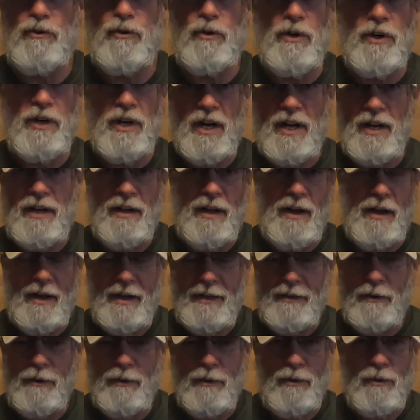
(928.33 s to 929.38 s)
on it. I
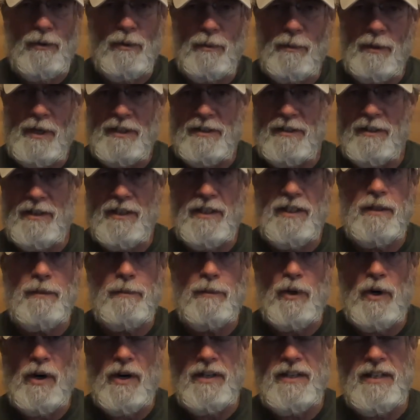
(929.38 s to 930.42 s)
go through them, I delete them,
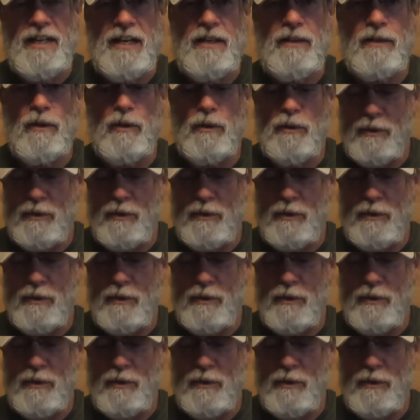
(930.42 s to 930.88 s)
or I download